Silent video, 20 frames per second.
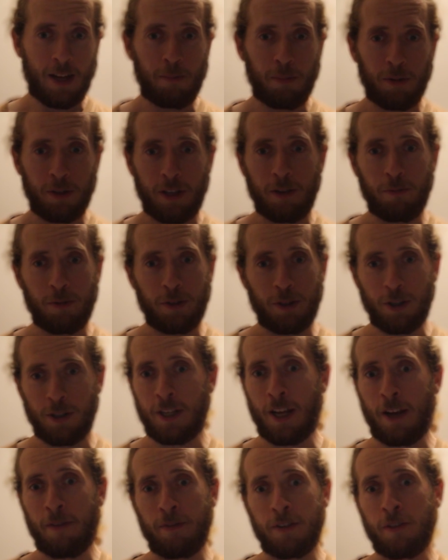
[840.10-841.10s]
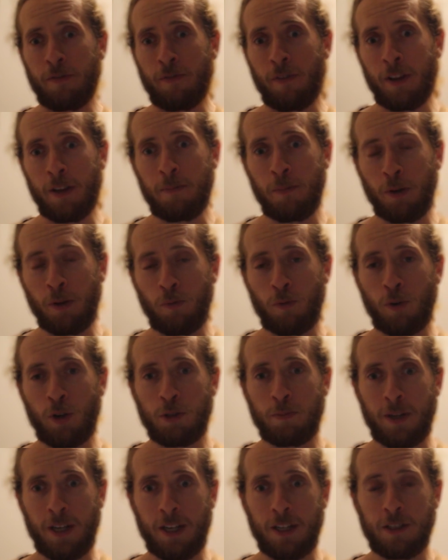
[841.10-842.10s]
here, we just have a development
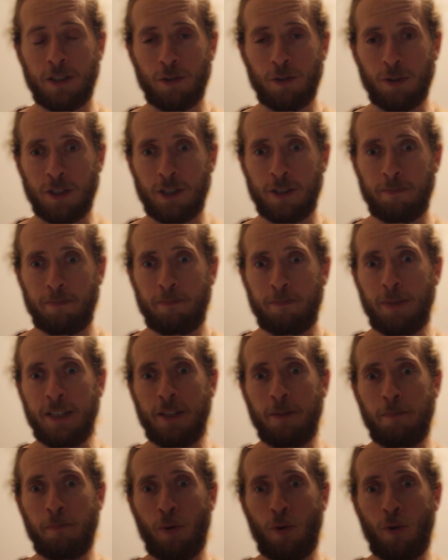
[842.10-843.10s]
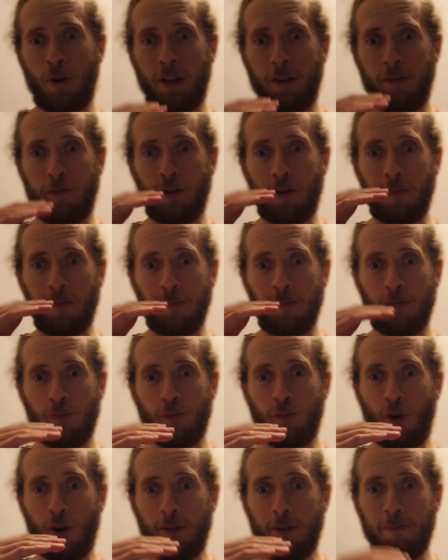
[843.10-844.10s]
workspace, so it's basically pointing from
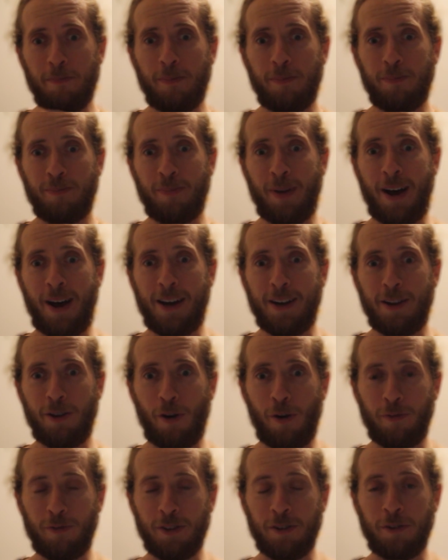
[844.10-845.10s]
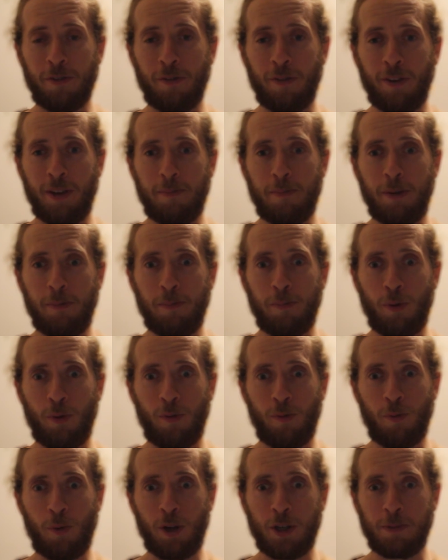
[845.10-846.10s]
one part of the development
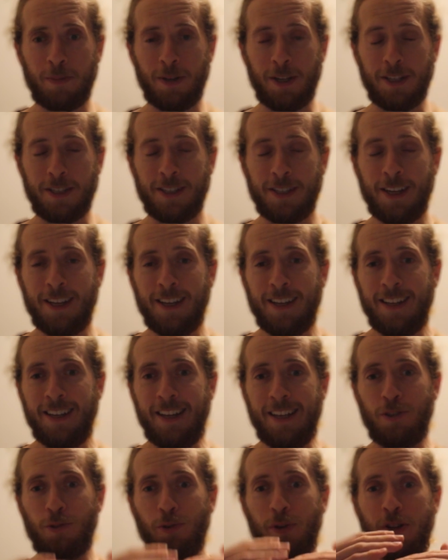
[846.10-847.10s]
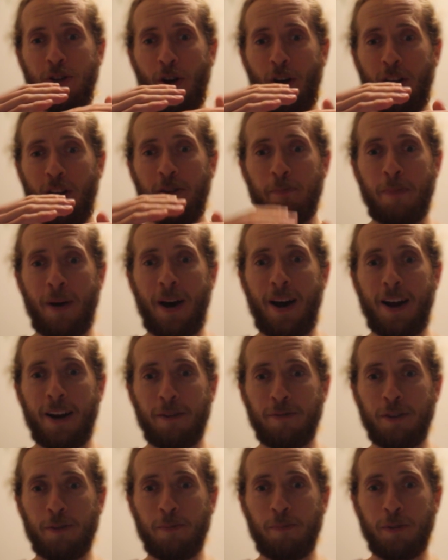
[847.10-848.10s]
workspace into another part
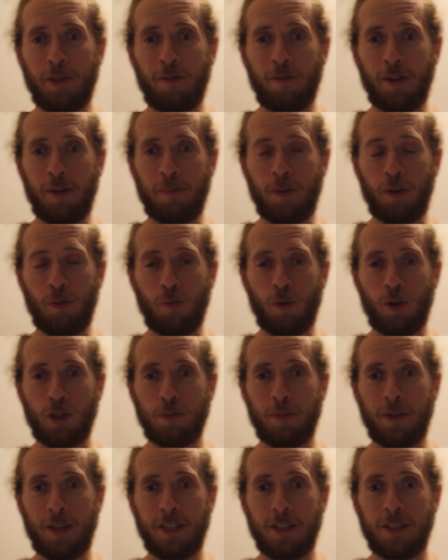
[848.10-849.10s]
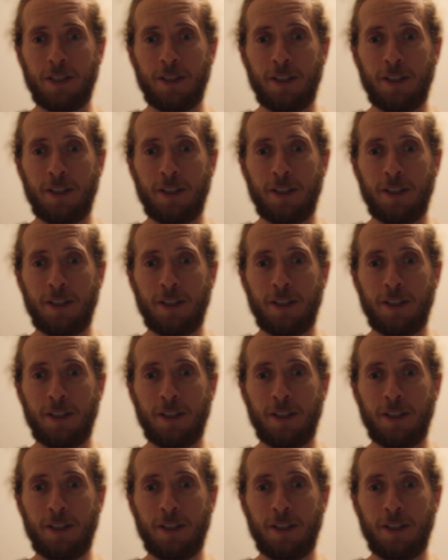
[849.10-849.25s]
of the development workspace.